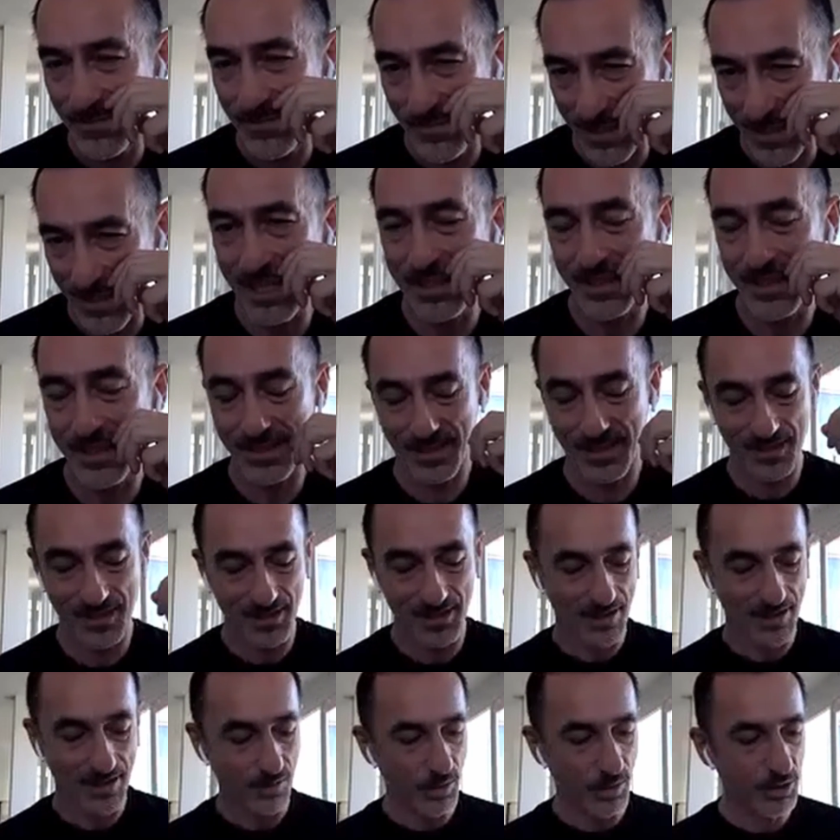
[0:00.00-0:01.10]
Yes
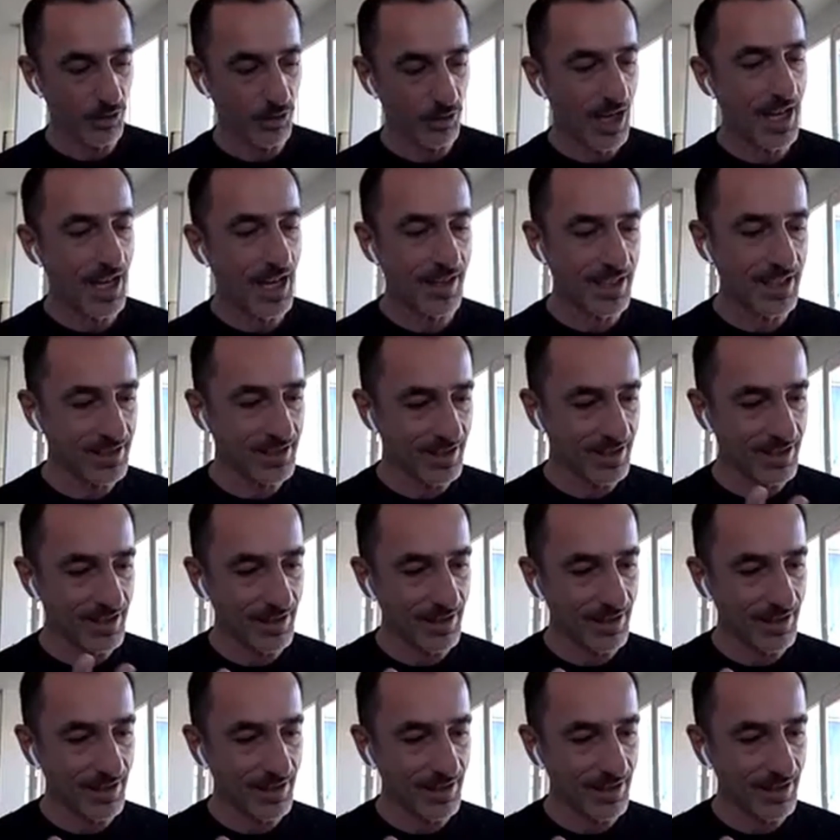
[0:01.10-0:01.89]
we tried this.